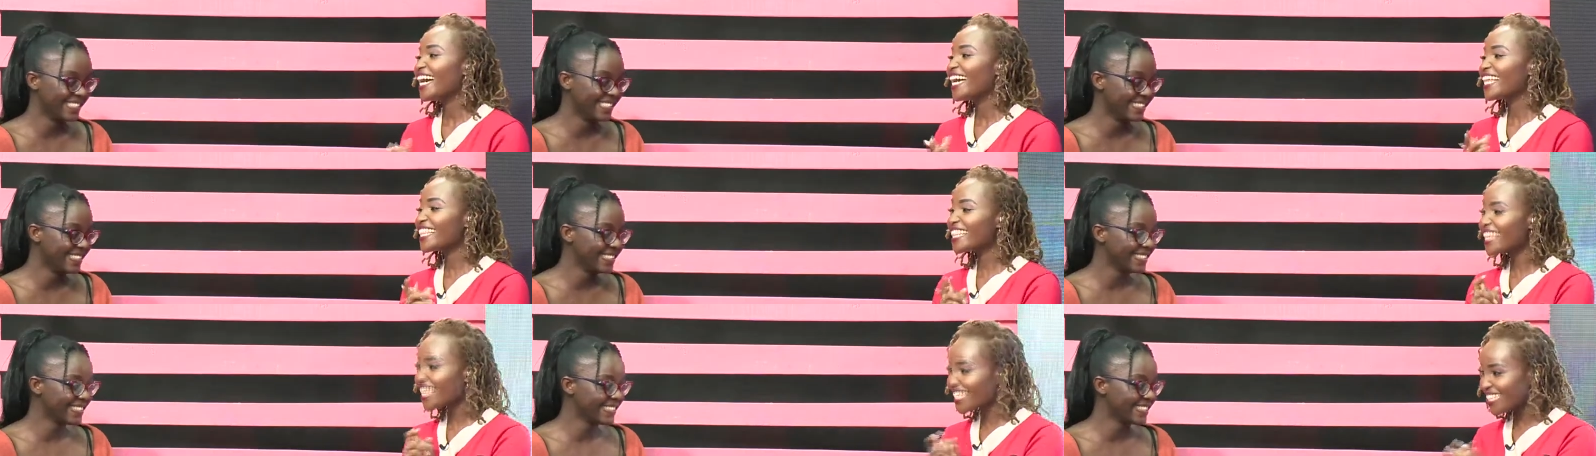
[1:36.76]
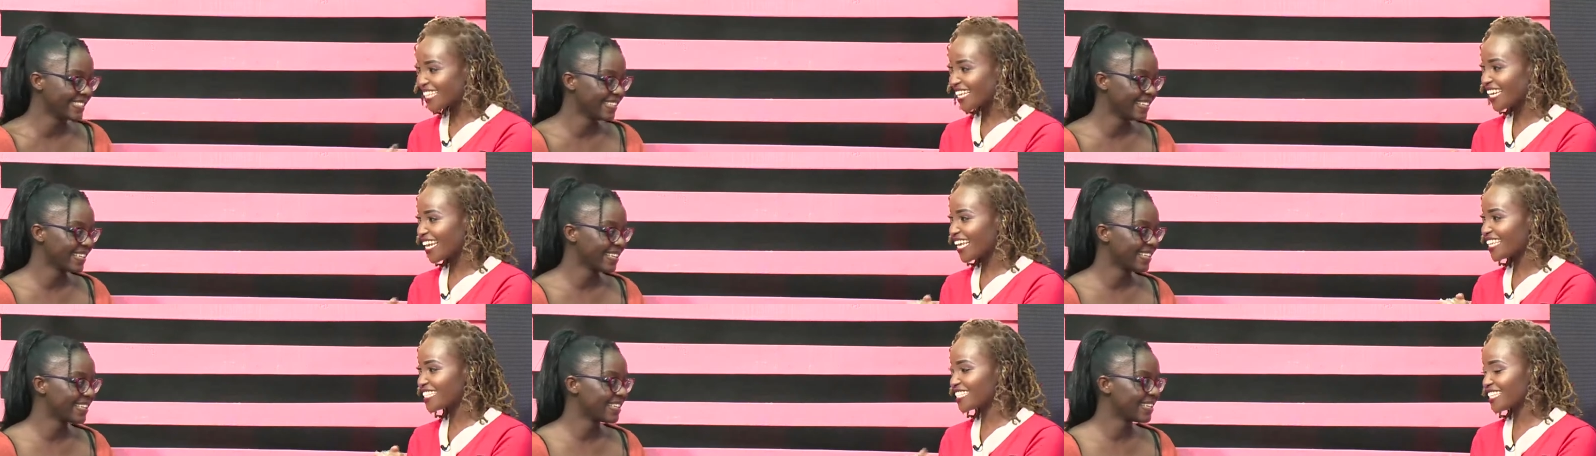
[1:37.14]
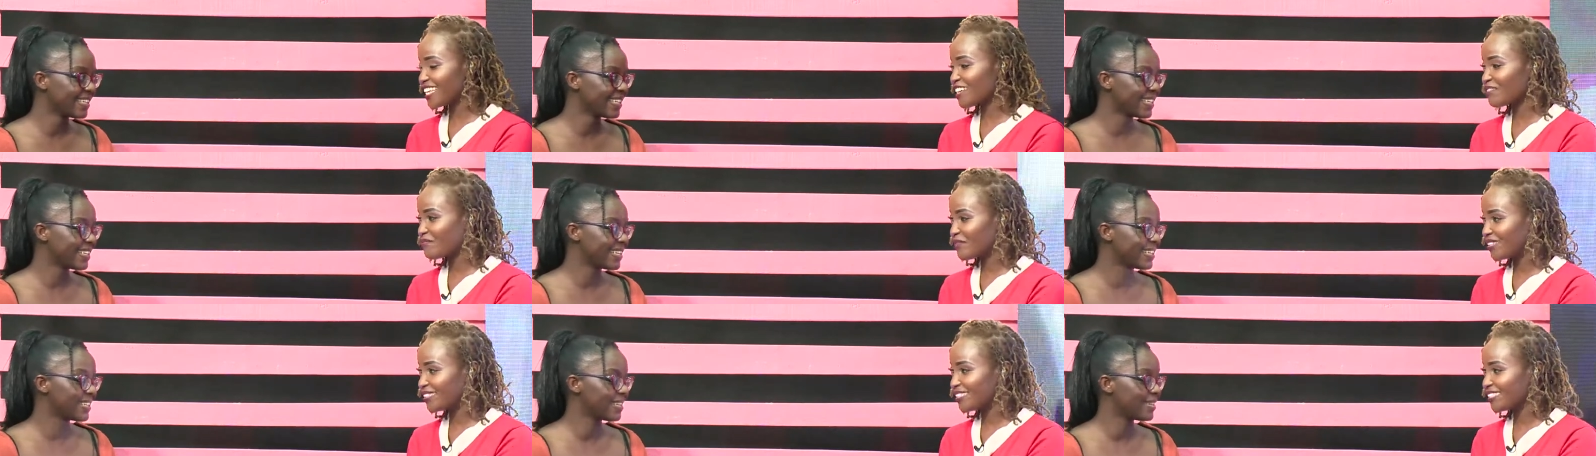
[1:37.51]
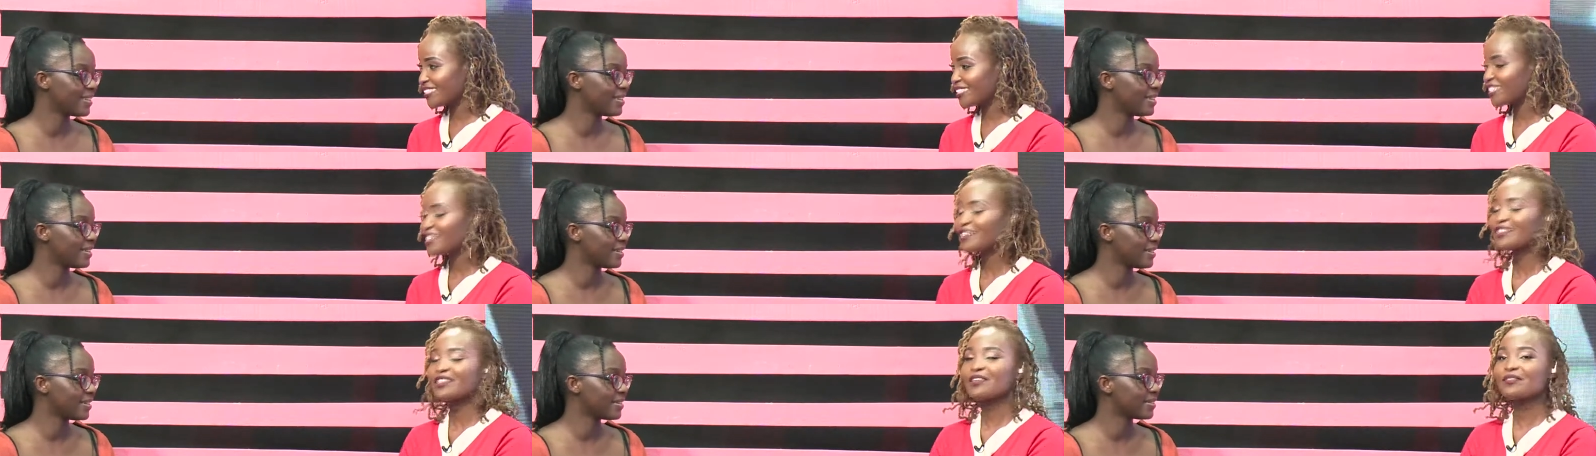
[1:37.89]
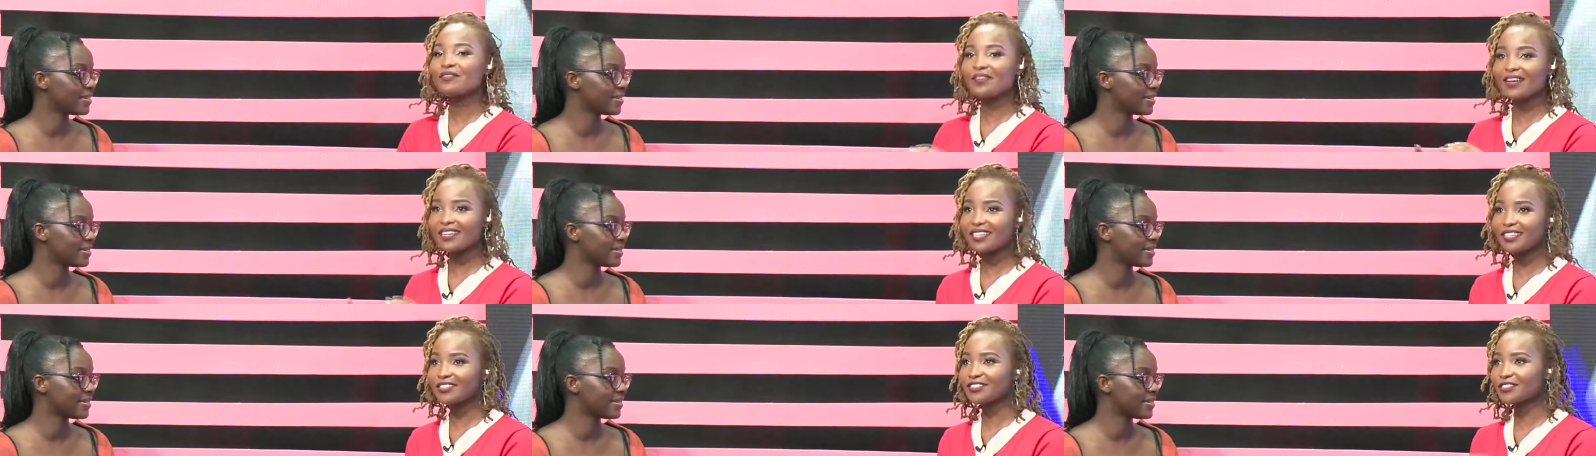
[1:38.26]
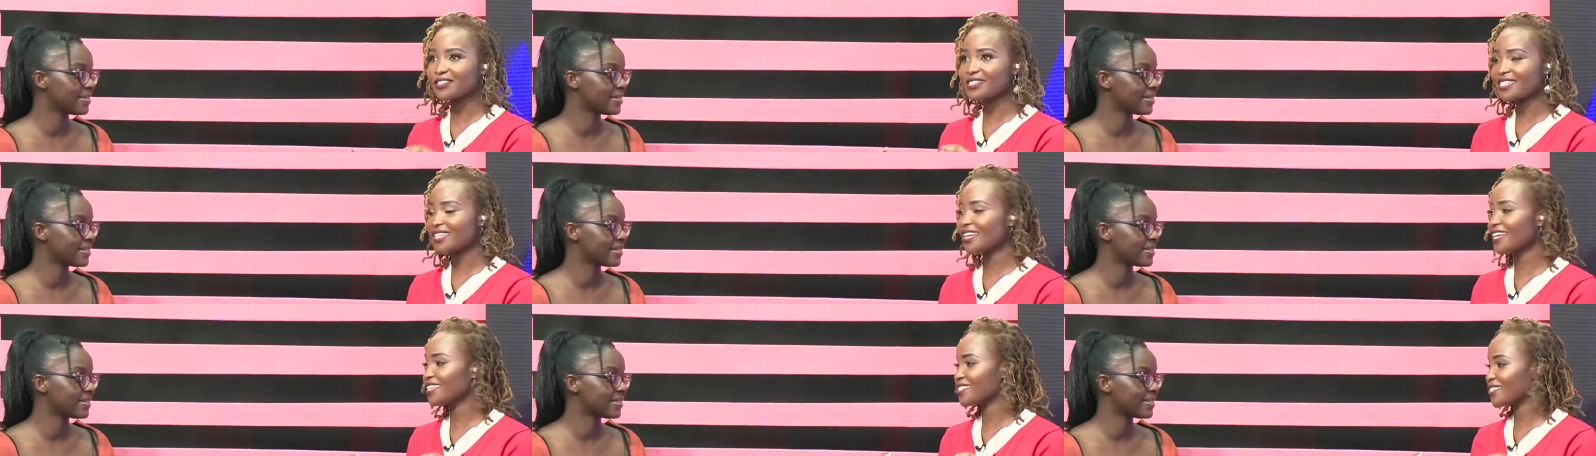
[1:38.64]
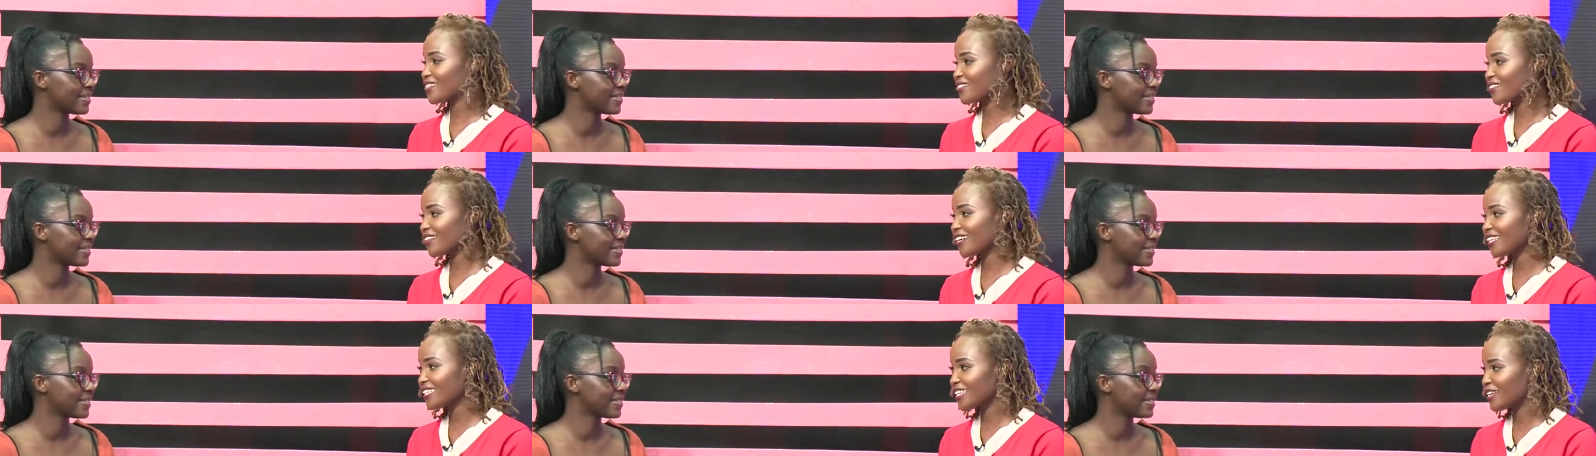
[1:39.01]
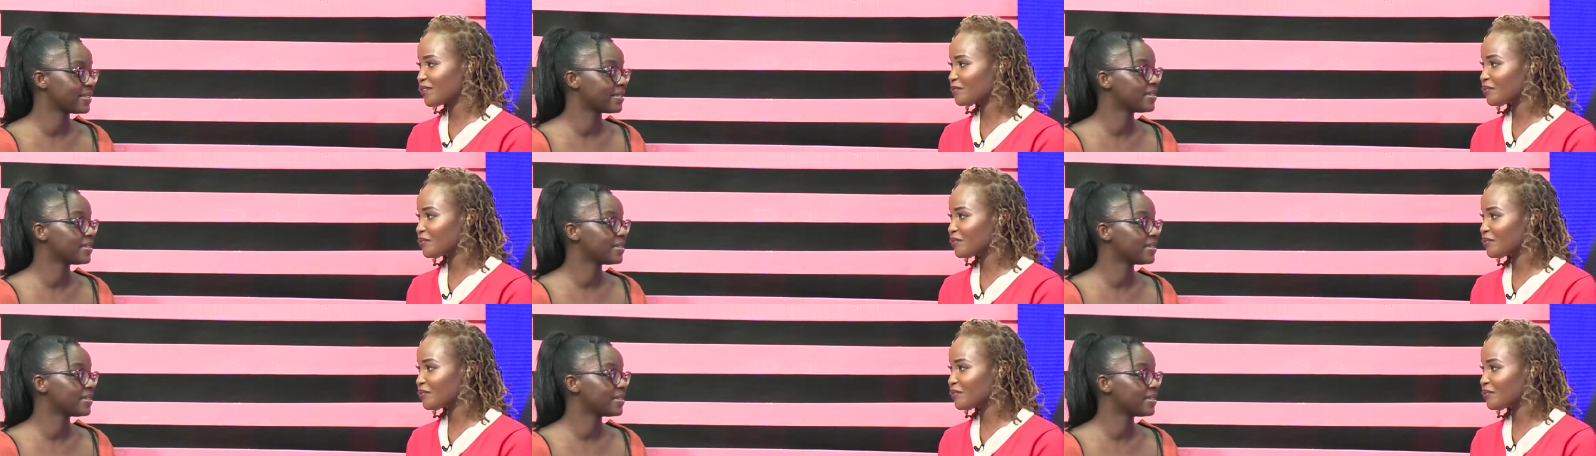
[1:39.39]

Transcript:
Speaker 1: And then the last segment, the fact that you're a singer-songwriter,